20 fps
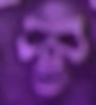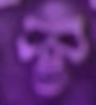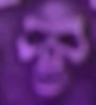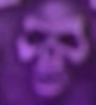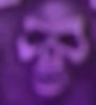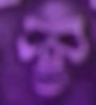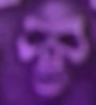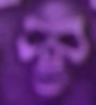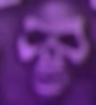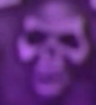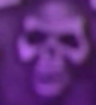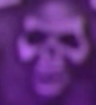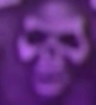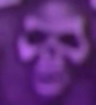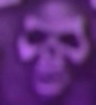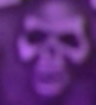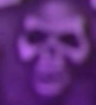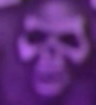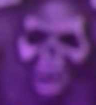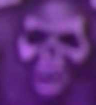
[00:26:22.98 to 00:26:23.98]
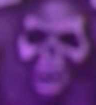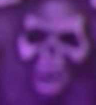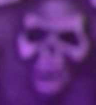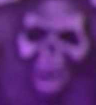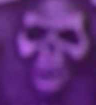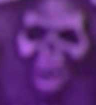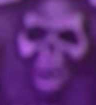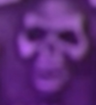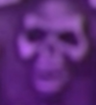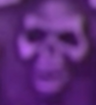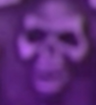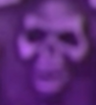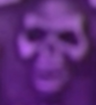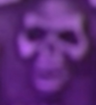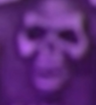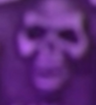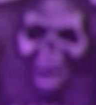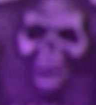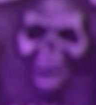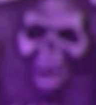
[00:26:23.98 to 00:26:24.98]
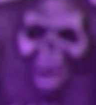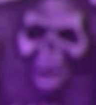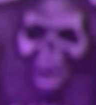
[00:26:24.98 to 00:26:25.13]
No words are spoken by the person on screen.